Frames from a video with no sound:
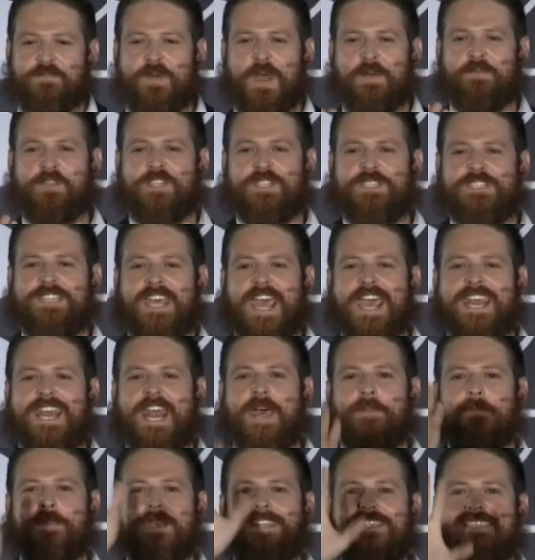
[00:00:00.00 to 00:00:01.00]
and illusion
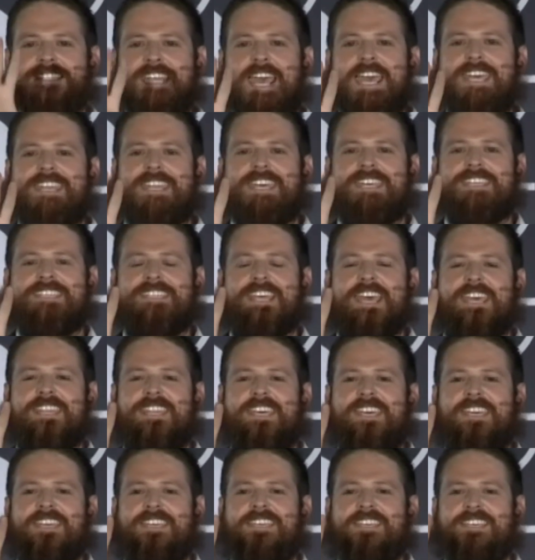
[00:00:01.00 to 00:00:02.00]
through the session.
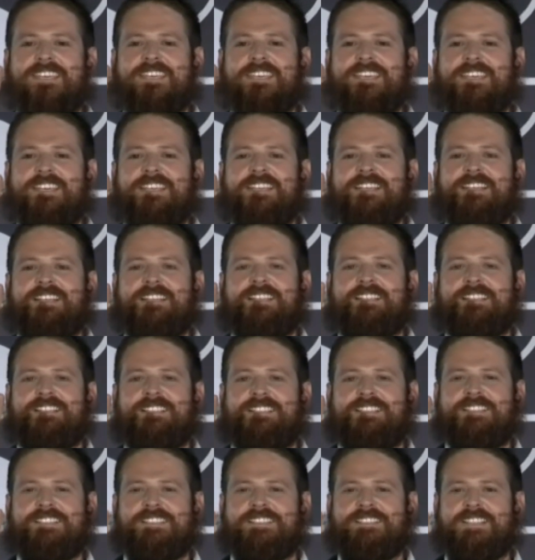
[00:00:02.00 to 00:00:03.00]
It was
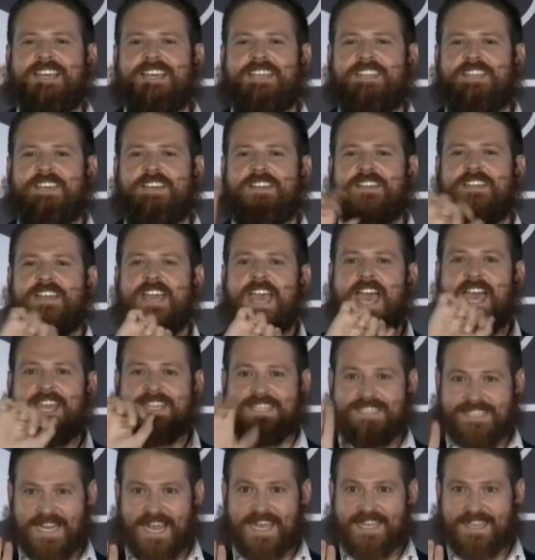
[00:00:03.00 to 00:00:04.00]
entertaining. It
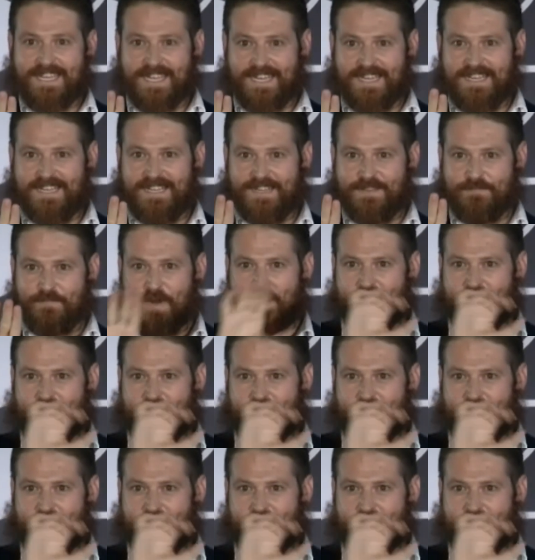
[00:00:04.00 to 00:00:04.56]
engaged us from